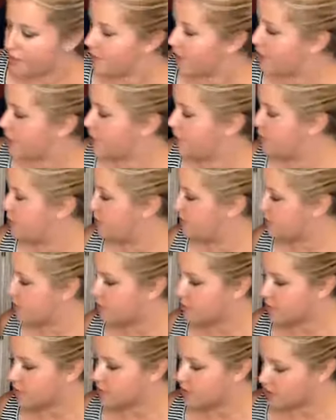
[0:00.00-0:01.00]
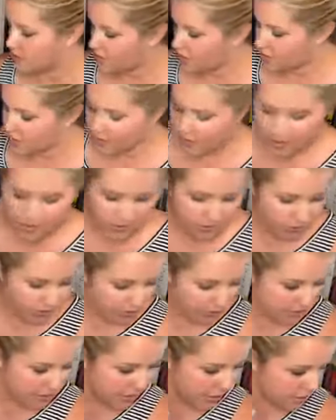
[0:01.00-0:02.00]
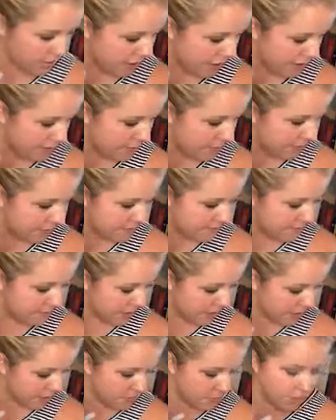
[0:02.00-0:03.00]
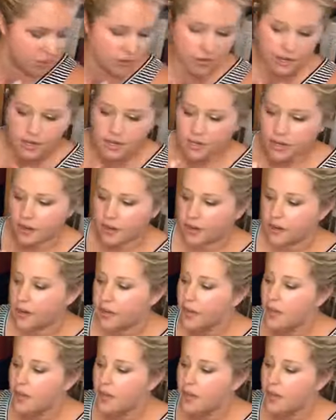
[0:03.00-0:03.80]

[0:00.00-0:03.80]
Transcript: if I can do it no, I can't do it because I don't have my computer in here.